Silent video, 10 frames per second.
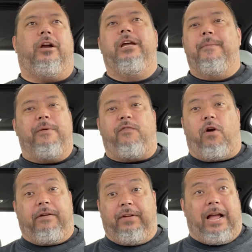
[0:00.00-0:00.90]

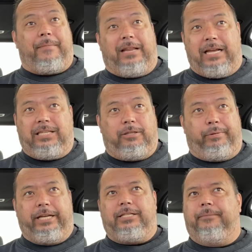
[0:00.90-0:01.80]
Before I even got my license
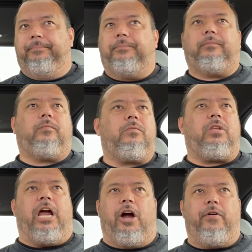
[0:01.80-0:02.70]
plates,
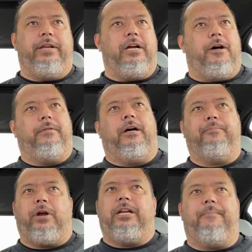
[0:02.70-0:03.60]
I already
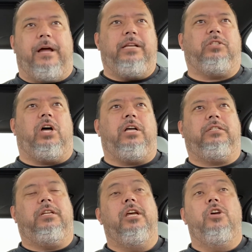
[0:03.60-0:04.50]
upgraded my
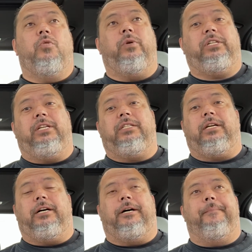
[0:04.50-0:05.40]
exhaust, which is
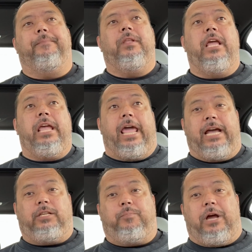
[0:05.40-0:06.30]

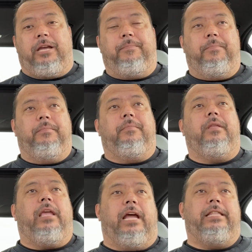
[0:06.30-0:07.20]
X-pipe,
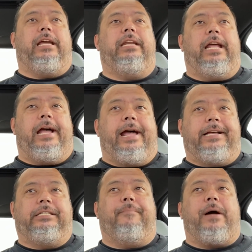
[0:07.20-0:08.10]
and then it
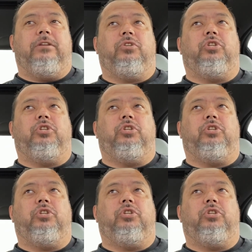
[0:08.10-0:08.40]
has the Meister